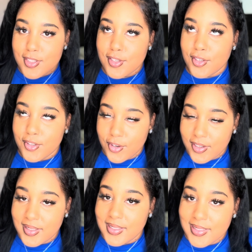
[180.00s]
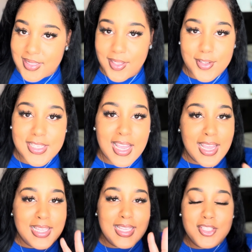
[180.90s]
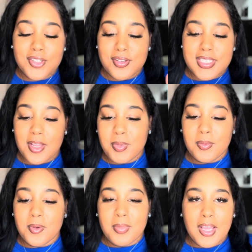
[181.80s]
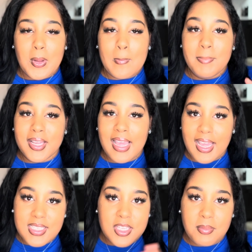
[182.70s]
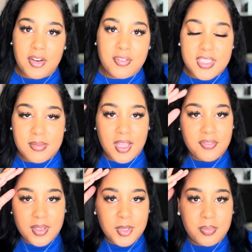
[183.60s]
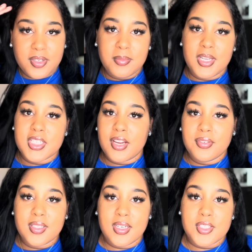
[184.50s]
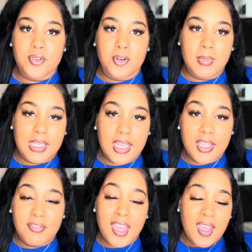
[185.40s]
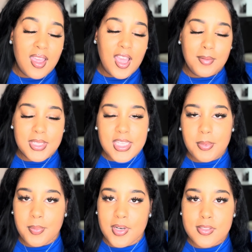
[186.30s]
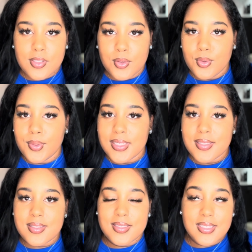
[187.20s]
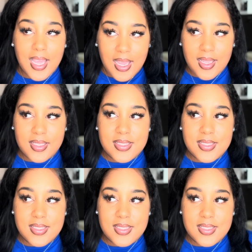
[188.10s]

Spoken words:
the dirty details that you don't tell people about, but I tell my friends and my family pretty much everything that's going on in my life. I'm the type of person who is not